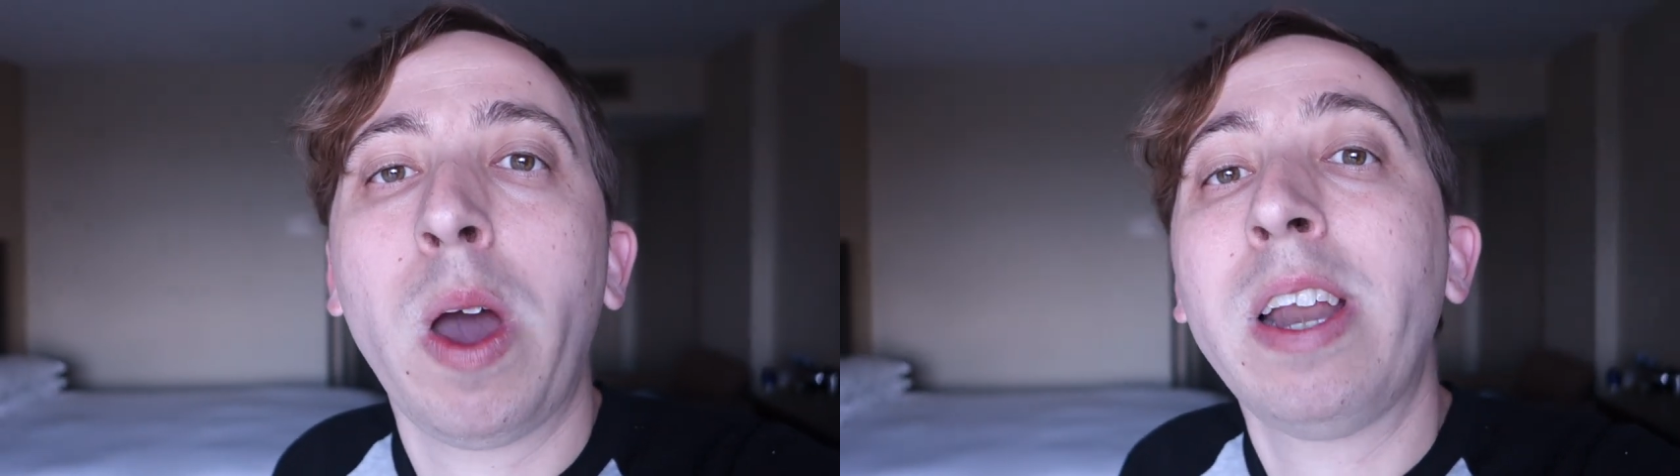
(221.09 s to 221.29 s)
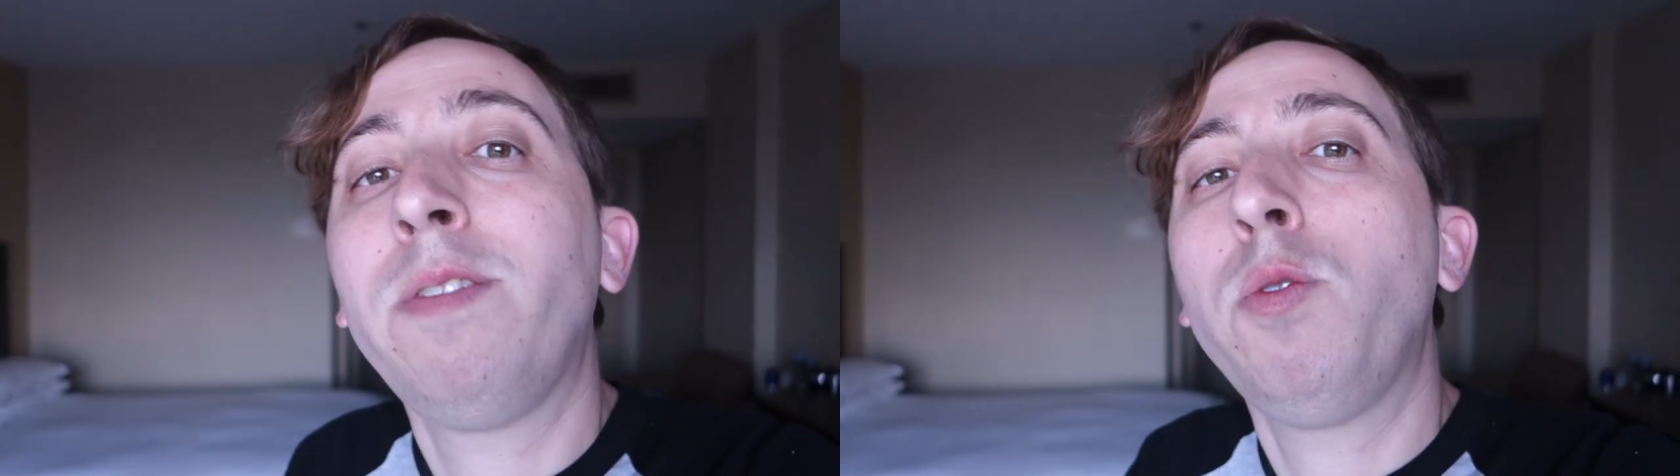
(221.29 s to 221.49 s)

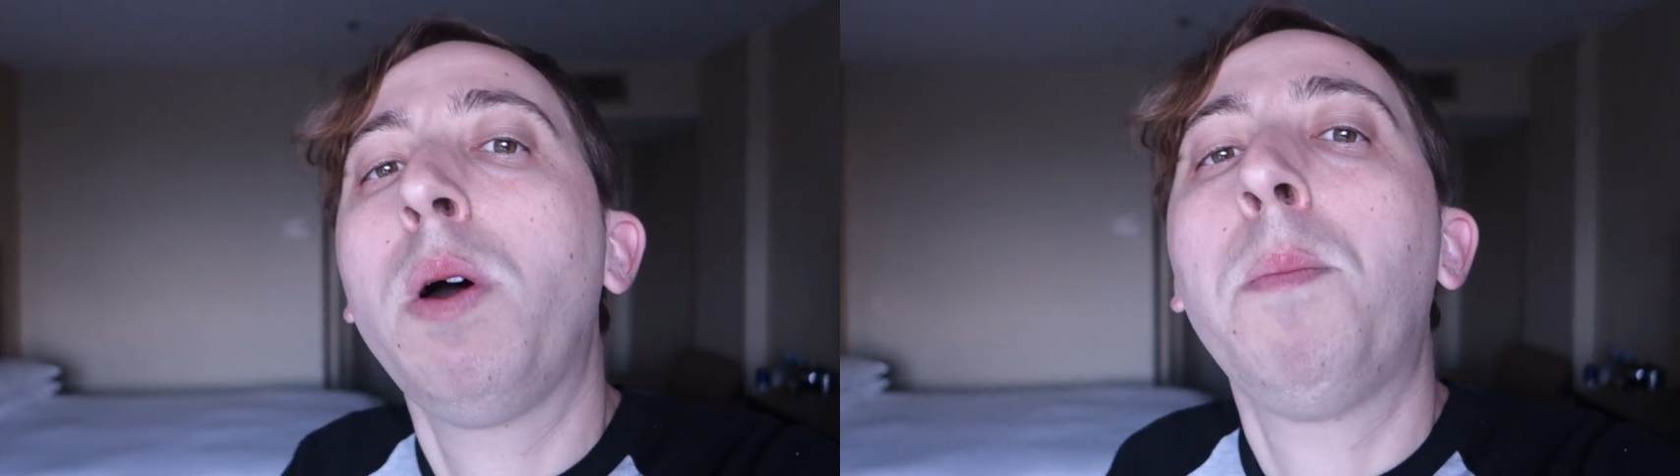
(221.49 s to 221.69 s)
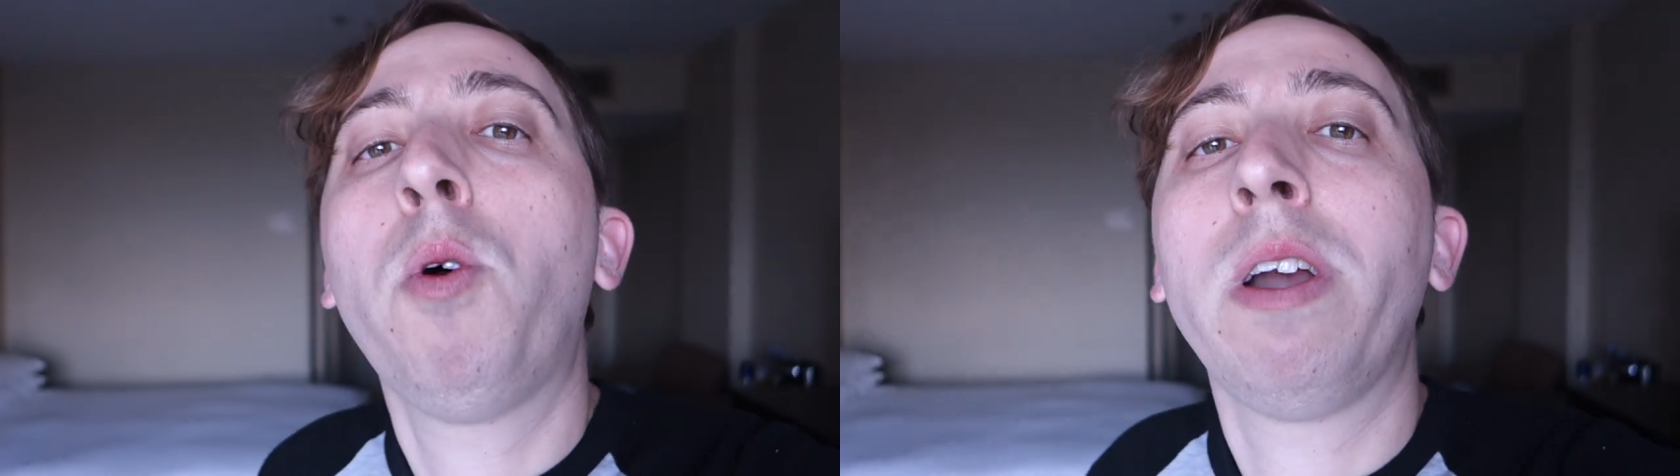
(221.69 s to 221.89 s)
and if you
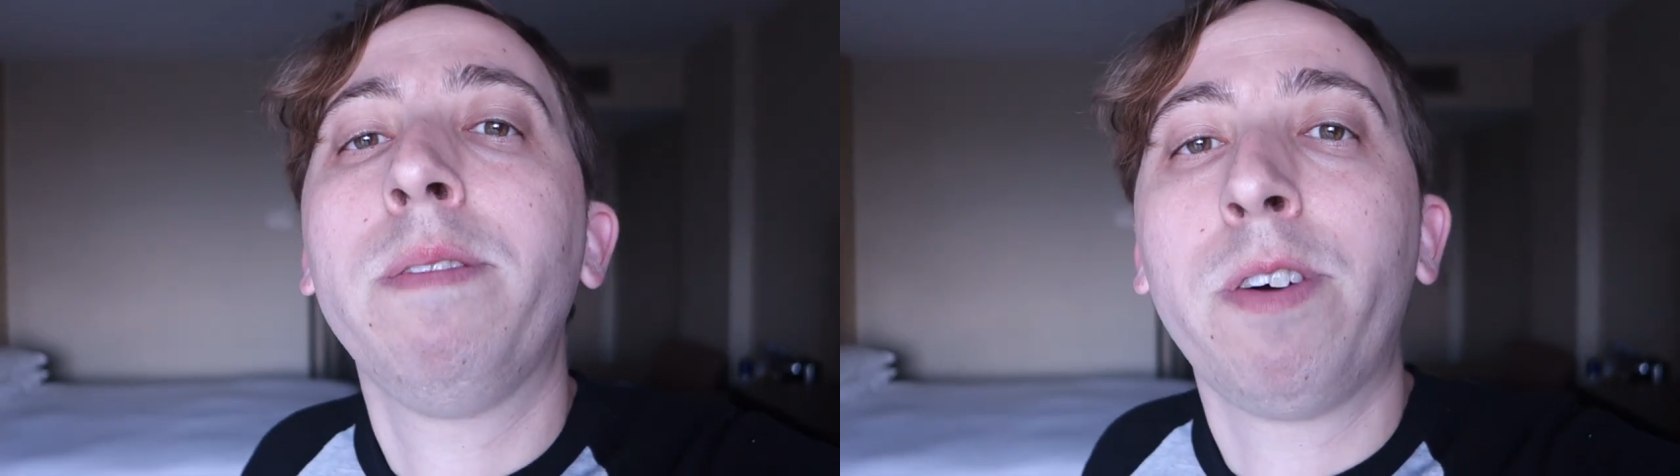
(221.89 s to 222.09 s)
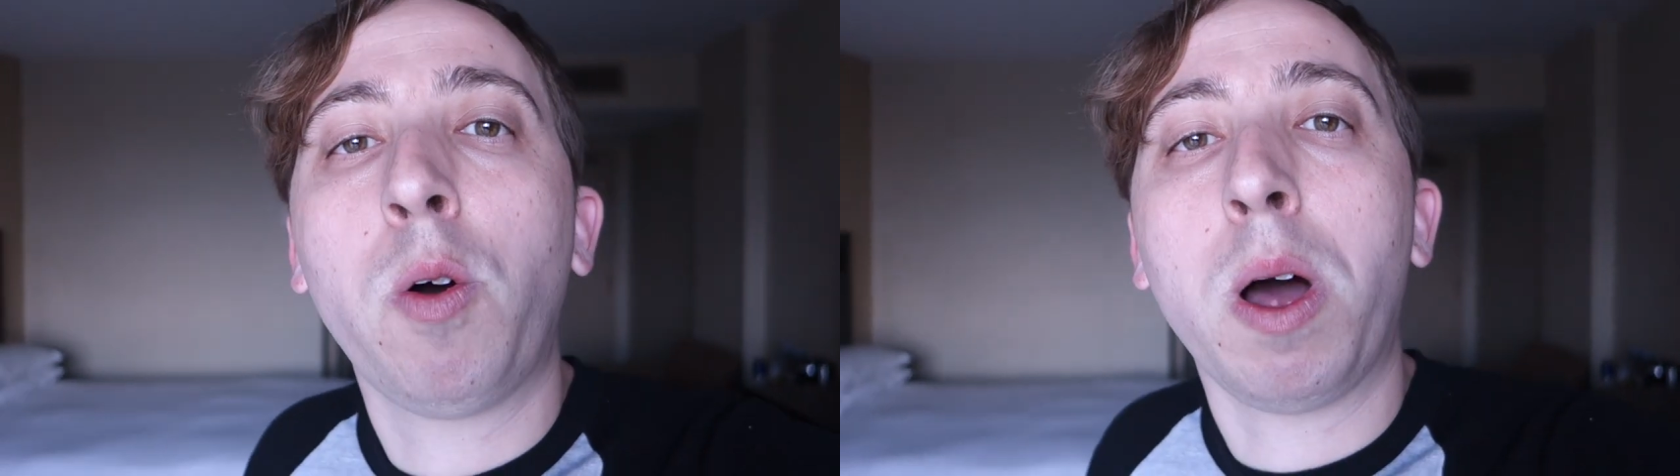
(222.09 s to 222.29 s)
want more
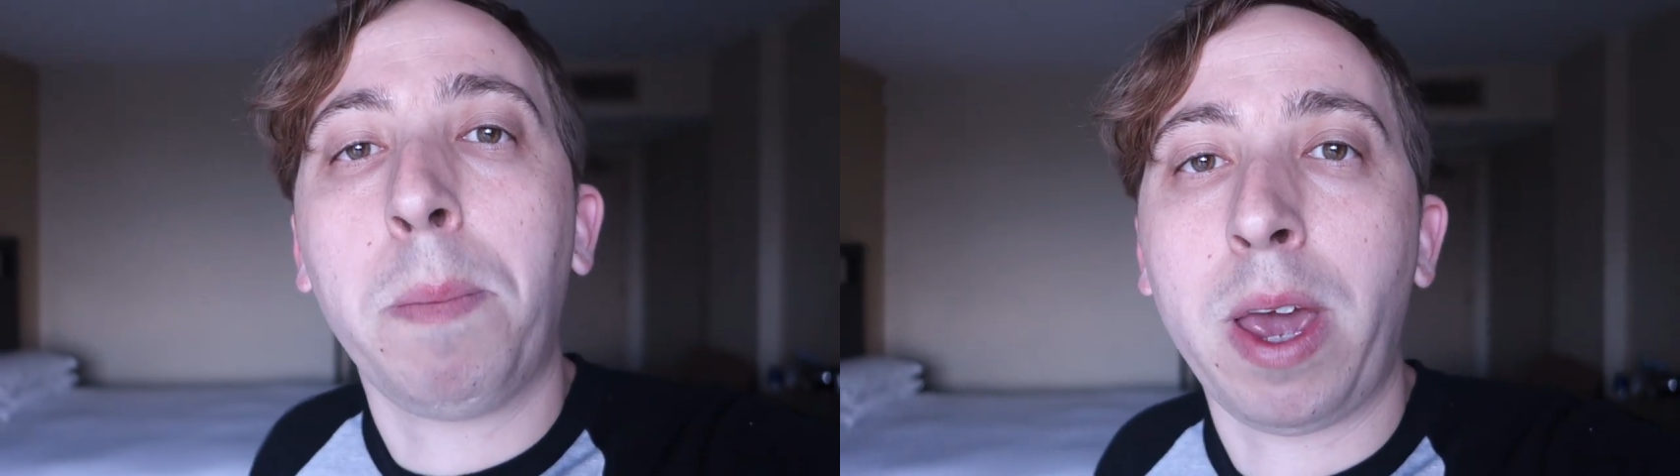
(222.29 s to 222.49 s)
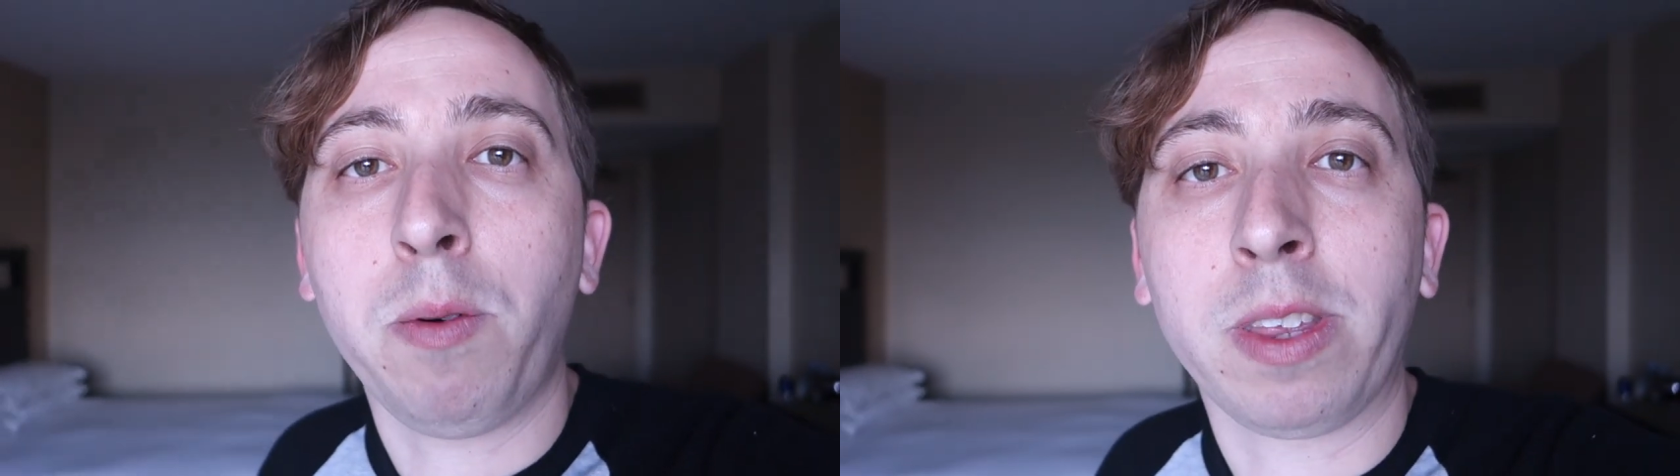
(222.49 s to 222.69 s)
info on
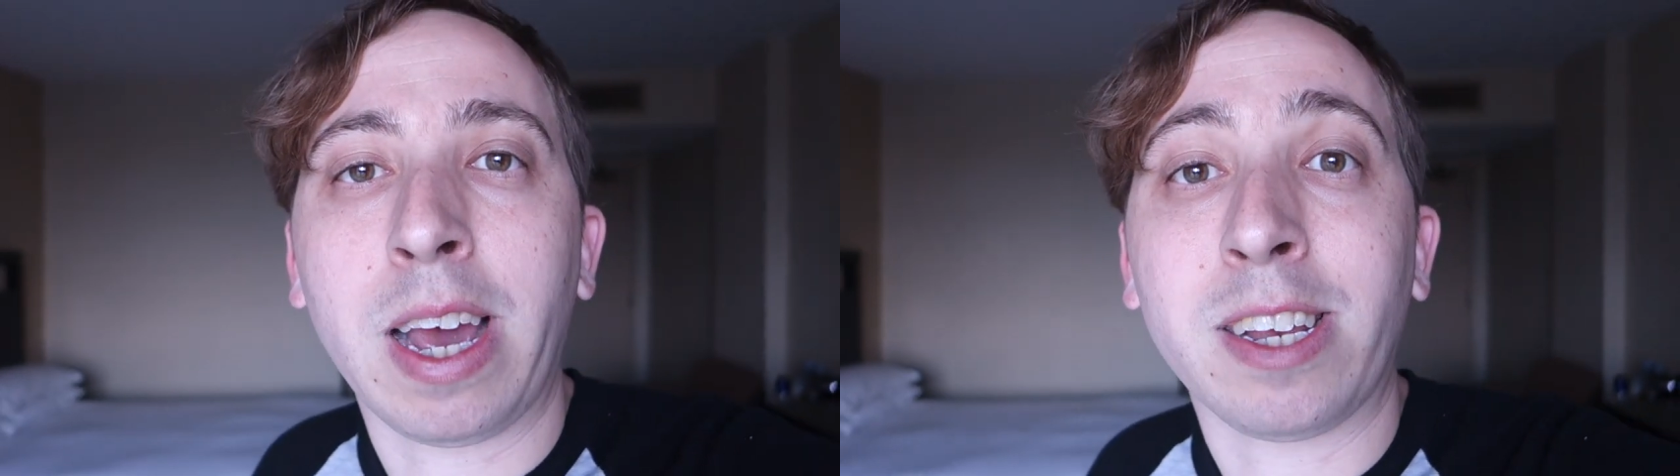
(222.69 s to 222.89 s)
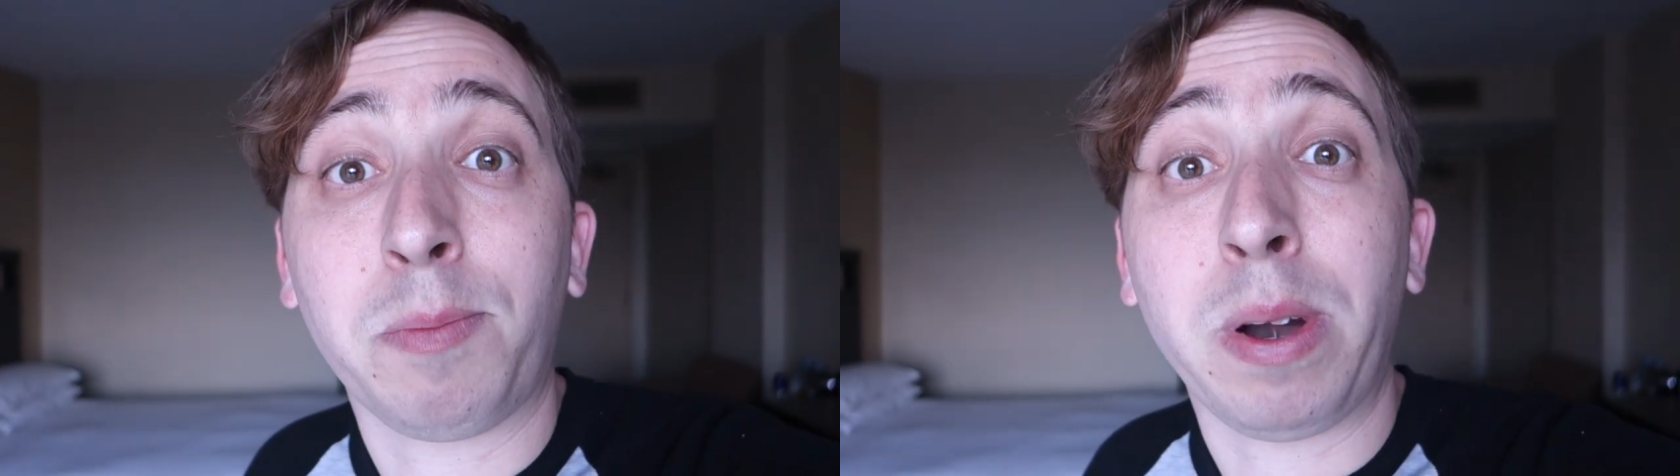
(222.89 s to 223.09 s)
Pay with
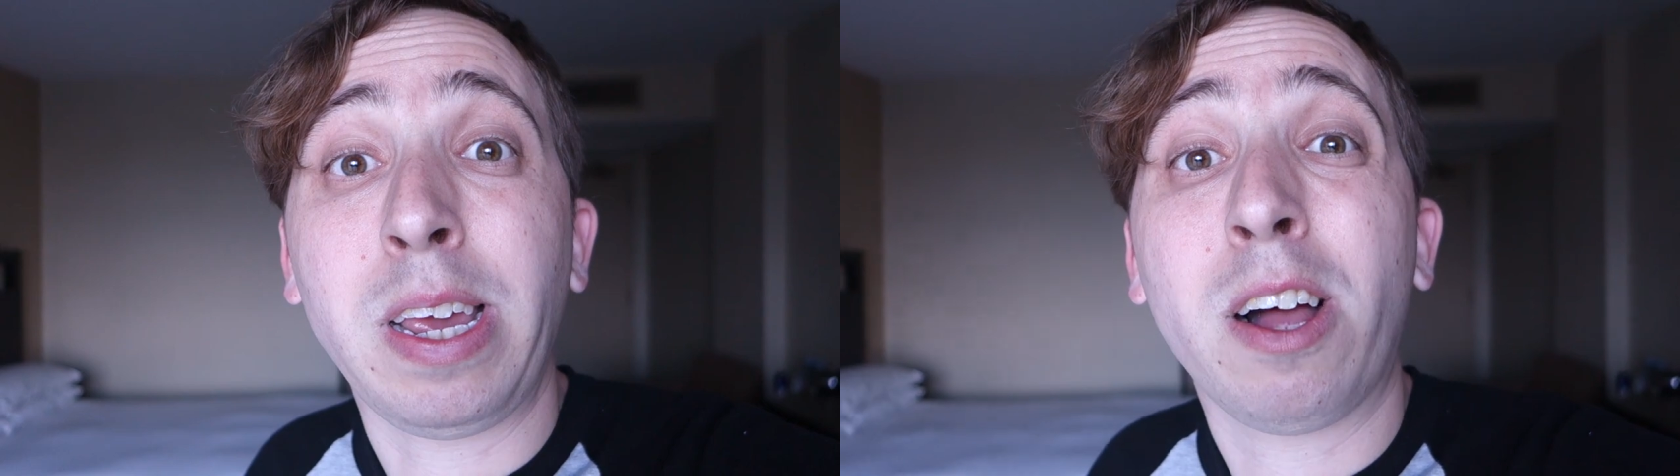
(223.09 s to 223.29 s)
GasBuddy,